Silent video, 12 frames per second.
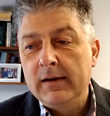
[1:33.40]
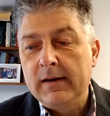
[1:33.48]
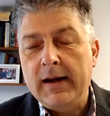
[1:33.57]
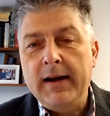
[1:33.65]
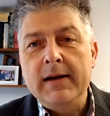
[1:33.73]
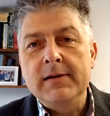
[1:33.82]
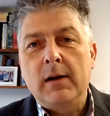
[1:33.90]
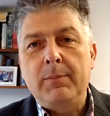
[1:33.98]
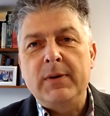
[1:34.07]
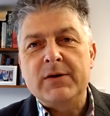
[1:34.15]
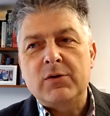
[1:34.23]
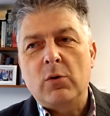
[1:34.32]
can end
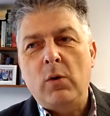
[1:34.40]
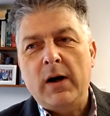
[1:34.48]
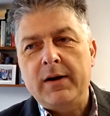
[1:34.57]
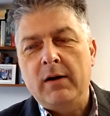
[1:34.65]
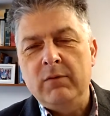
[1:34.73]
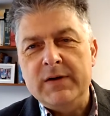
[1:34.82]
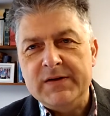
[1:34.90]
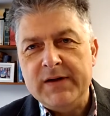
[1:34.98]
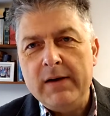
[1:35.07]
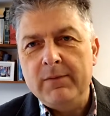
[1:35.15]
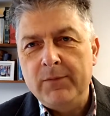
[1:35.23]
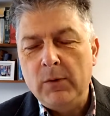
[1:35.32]
up as quite a
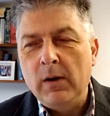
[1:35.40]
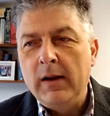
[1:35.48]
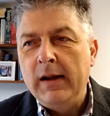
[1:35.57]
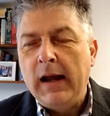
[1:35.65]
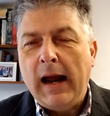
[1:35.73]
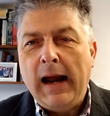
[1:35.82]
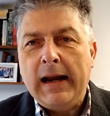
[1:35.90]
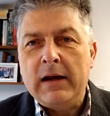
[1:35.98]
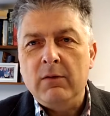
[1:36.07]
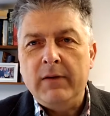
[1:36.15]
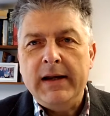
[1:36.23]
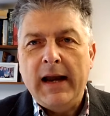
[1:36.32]
resentful,
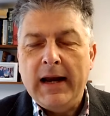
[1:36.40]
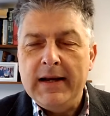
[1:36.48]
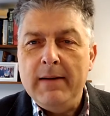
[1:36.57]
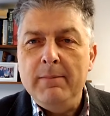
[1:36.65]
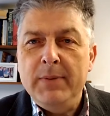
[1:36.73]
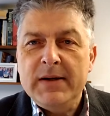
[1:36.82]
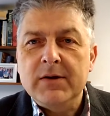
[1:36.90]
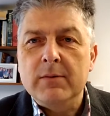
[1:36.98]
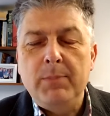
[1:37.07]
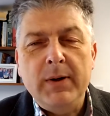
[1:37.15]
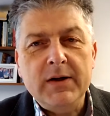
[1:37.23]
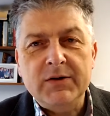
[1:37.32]
angry and
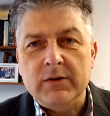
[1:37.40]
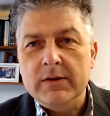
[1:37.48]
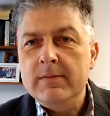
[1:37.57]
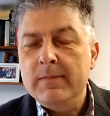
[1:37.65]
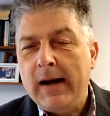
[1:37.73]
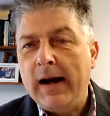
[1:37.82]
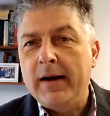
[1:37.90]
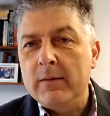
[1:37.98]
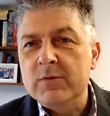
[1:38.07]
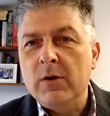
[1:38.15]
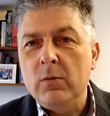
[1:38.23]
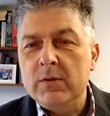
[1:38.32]
embittered person, and
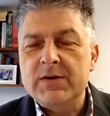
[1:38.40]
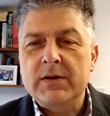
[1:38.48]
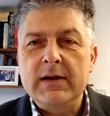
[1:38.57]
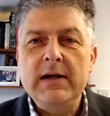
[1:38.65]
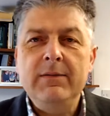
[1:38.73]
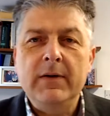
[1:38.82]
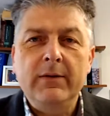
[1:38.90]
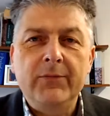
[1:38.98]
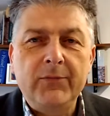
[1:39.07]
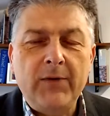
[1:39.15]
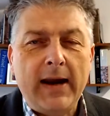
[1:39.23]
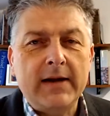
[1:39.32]
I'm told this can even
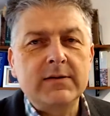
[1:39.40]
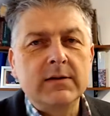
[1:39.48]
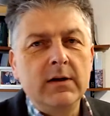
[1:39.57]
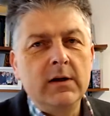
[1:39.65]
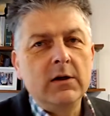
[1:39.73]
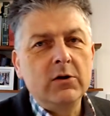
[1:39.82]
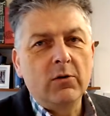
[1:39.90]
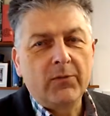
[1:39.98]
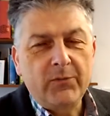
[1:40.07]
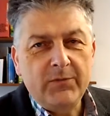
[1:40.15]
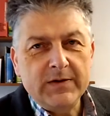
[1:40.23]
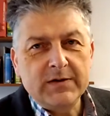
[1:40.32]
affect your
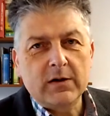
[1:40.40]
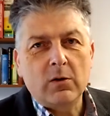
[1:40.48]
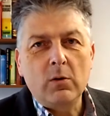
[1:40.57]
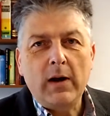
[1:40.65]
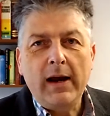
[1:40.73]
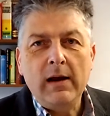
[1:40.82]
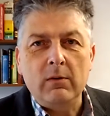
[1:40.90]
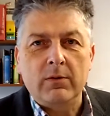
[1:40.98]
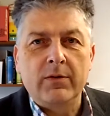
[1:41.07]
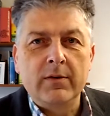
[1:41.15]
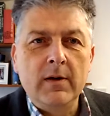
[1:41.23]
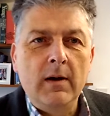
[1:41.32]
physical
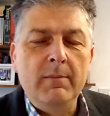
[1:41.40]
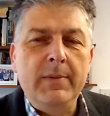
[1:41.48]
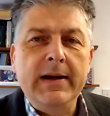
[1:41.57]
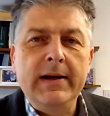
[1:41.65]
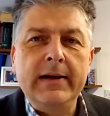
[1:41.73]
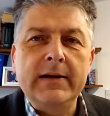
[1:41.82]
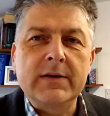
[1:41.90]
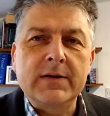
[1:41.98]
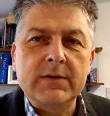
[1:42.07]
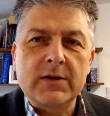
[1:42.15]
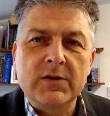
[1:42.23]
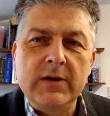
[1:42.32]
health, being linked to
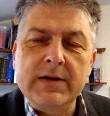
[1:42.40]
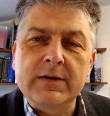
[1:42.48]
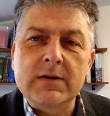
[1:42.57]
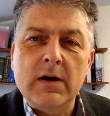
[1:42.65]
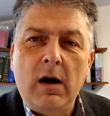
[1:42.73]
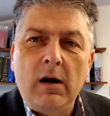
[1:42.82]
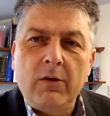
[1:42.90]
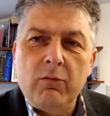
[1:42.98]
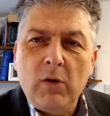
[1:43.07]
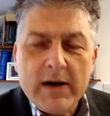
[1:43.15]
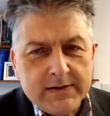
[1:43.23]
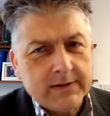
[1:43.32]
such things as
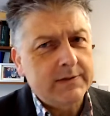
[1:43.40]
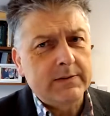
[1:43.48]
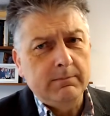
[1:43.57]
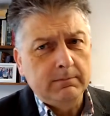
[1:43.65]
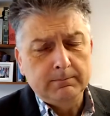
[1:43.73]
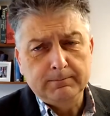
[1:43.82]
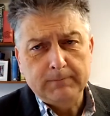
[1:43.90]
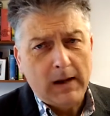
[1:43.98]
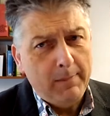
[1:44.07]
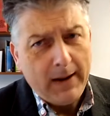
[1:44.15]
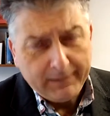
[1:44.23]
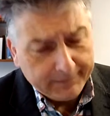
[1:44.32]
arthritis,
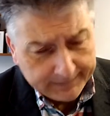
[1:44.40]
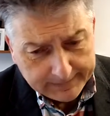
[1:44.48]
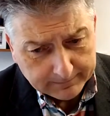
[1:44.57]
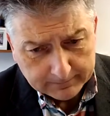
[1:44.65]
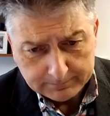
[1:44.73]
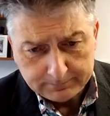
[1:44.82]
apparently.